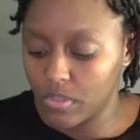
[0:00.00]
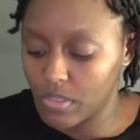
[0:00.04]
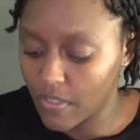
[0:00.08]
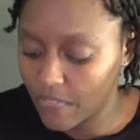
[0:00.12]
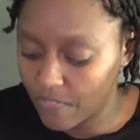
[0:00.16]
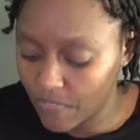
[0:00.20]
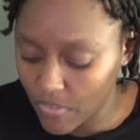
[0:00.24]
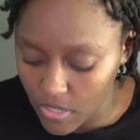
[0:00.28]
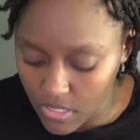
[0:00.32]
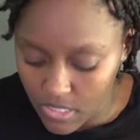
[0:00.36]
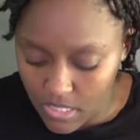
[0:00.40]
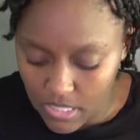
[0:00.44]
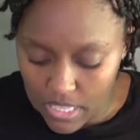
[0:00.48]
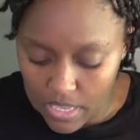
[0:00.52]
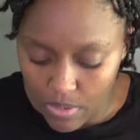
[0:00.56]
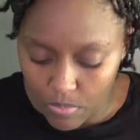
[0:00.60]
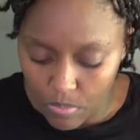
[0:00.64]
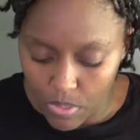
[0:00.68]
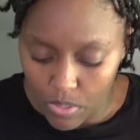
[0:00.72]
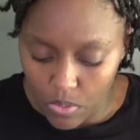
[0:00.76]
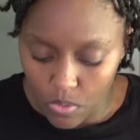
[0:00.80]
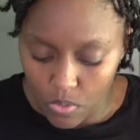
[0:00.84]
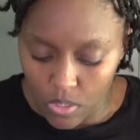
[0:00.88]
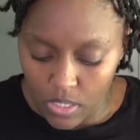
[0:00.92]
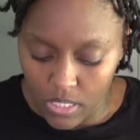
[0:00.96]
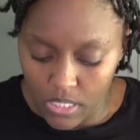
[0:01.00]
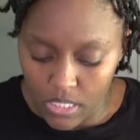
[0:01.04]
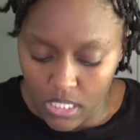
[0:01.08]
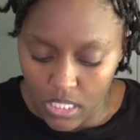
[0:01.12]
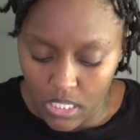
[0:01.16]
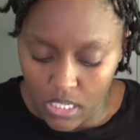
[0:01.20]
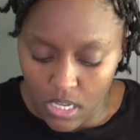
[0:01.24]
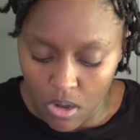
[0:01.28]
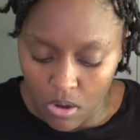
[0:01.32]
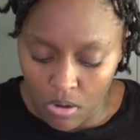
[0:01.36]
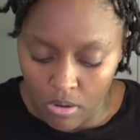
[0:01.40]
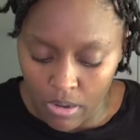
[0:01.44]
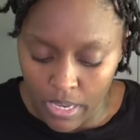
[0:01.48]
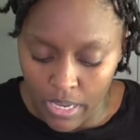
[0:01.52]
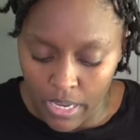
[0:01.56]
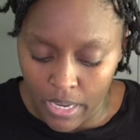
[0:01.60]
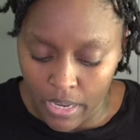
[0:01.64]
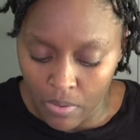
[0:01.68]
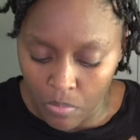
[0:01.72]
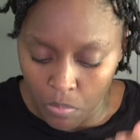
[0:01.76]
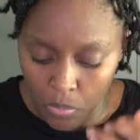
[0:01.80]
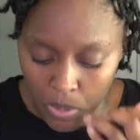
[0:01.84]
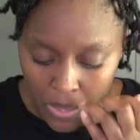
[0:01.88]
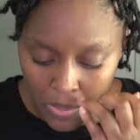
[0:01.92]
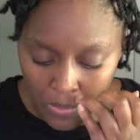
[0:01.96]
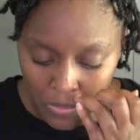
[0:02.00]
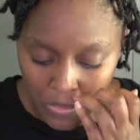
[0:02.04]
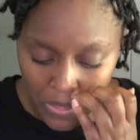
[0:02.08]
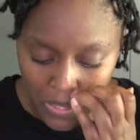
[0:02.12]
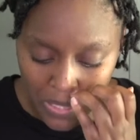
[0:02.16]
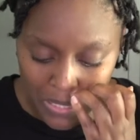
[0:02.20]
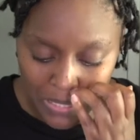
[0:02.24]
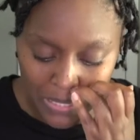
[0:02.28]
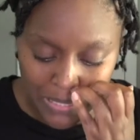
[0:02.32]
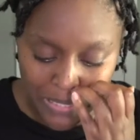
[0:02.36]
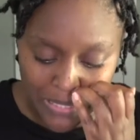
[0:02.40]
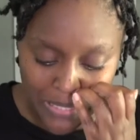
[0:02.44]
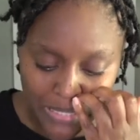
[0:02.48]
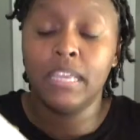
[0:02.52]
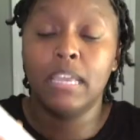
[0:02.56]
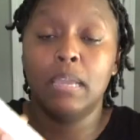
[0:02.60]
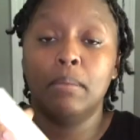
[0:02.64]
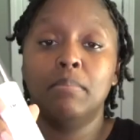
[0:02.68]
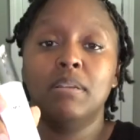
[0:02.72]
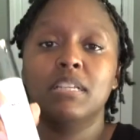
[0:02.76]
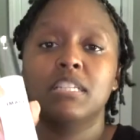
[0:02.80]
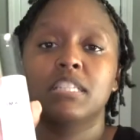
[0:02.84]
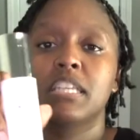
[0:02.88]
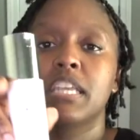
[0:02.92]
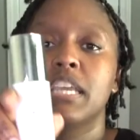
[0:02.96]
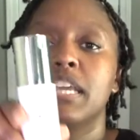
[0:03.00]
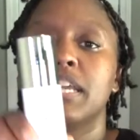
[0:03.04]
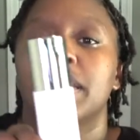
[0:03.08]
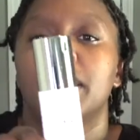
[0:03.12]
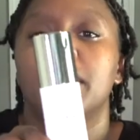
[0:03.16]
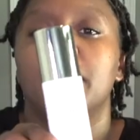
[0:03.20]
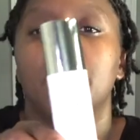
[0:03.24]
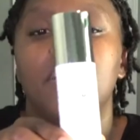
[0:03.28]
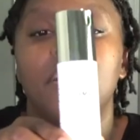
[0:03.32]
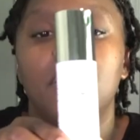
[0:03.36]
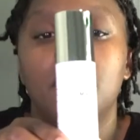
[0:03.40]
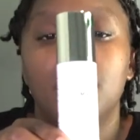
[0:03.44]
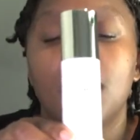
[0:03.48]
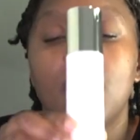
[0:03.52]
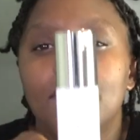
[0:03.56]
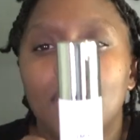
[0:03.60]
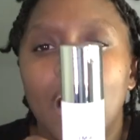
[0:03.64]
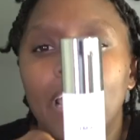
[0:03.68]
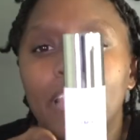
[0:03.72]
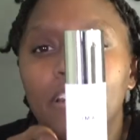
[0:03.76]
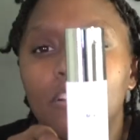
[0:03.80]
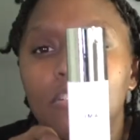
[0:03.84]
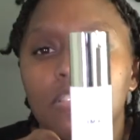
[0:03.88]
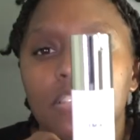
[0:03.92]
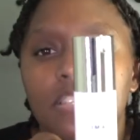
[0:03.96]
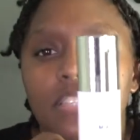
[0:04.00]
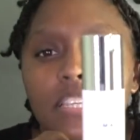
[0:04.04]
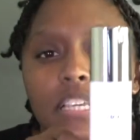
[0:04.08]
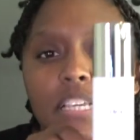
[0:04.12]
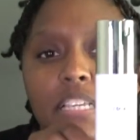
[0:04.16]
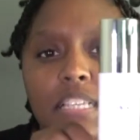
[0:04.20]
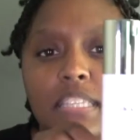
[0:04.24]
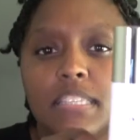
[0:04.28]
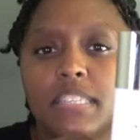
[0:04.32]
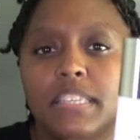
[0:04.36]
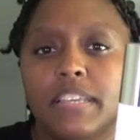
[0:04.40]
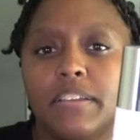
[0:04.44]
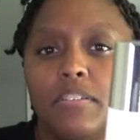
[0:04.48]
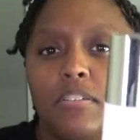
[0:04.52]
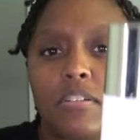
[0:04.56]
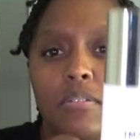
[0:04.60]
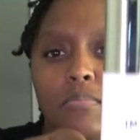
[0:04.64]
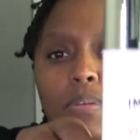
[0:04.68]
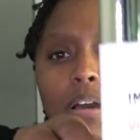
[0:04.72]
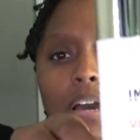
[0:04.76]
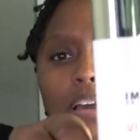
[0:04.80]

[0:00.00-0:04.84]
The first thing we're going to go in with is Image Skincare Vital C Serum.